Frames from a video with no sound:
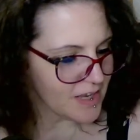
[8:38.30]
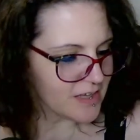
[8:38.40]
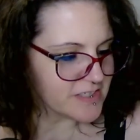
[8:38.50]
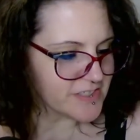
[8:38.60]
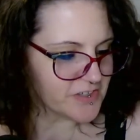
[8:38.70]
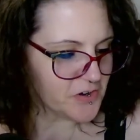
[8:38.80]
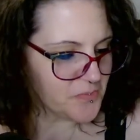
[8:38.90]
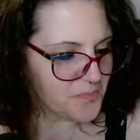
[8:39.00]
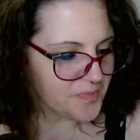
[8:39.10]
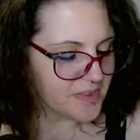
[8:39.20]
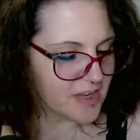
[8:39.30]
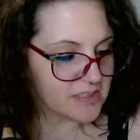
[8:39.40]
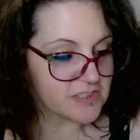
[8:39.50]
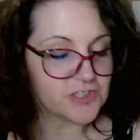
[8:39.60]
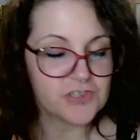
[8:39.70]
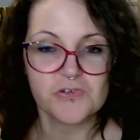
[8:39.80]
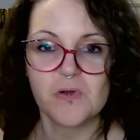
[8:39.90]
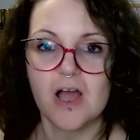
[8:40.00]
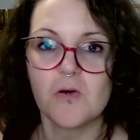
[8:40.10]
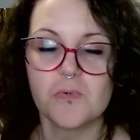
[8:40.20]
So to
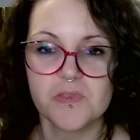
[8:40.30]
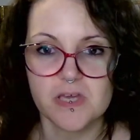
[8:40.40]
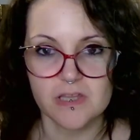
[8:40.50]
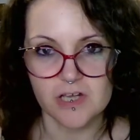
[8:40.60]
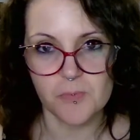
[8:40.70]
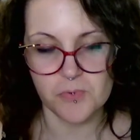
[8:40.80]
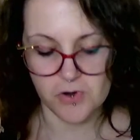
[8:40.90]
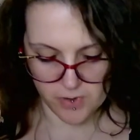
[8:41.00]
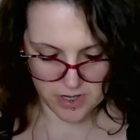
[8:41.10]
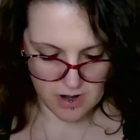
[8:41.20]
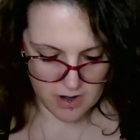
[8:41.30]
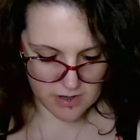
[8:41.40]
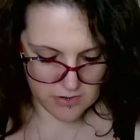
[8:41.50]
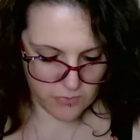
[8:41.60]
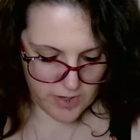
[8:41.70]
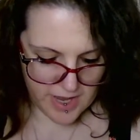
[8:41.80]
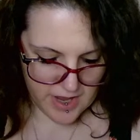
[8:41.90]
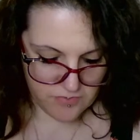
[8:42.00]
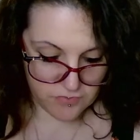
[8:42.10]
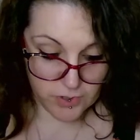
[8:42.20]
help with healing a broken heart, we
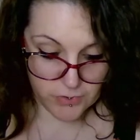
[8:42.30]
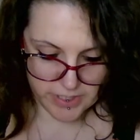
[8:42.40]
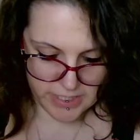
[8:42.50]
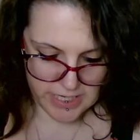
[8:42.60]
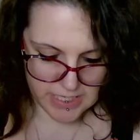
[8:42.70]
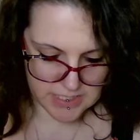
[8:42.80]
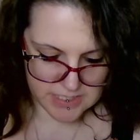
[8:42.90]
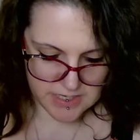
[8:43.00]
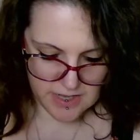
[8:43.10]
have rhodonite.